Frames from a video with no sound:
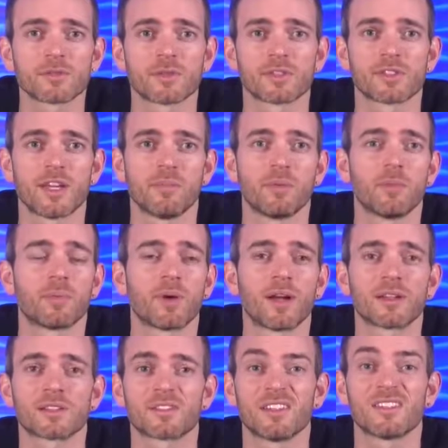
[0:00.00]
For example,
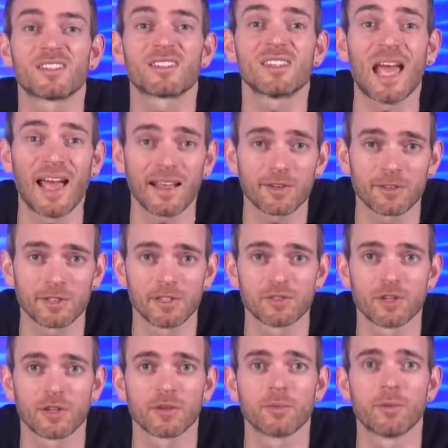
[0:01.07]
products that stack on each
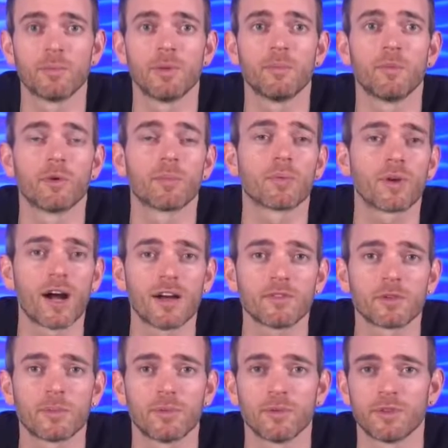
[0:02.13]
other will be more
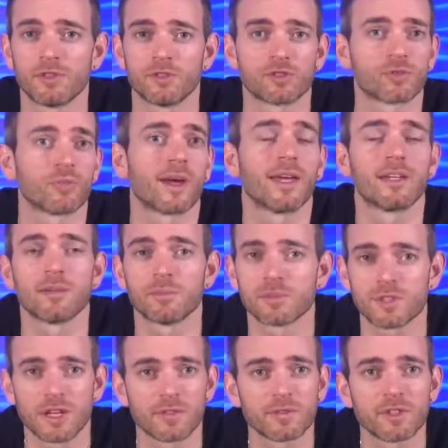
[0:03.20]
profitable than just random
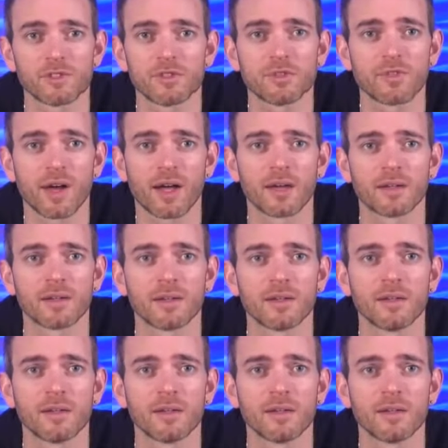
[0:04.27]
stuff that you find.